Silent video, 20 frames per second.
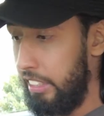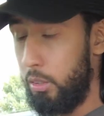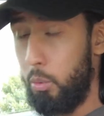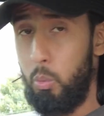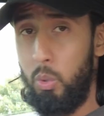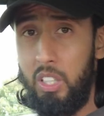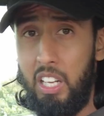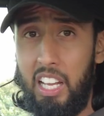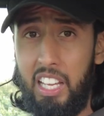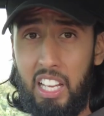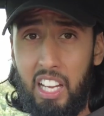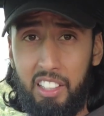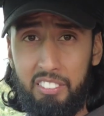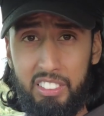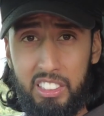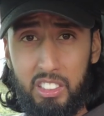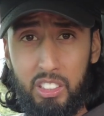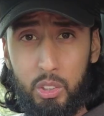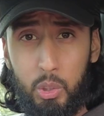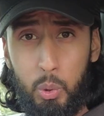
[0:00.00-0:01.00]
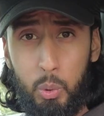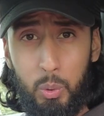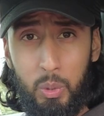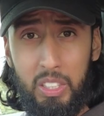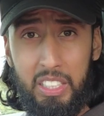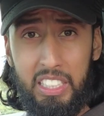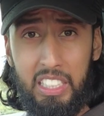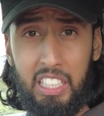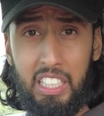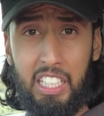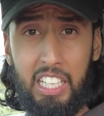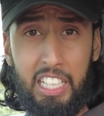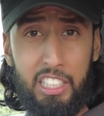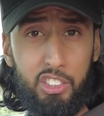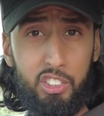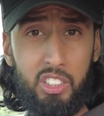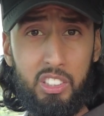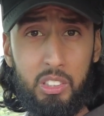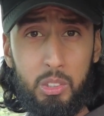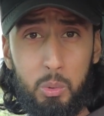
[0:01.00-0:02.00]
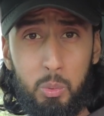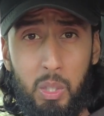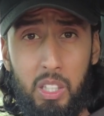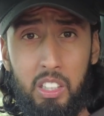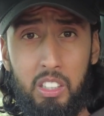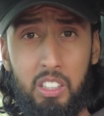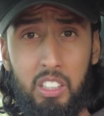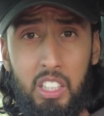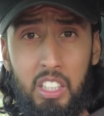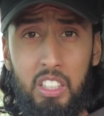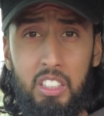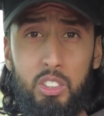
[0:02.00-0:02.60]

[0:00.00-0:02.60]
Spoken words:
and the one I have is the 2-litre engine as well.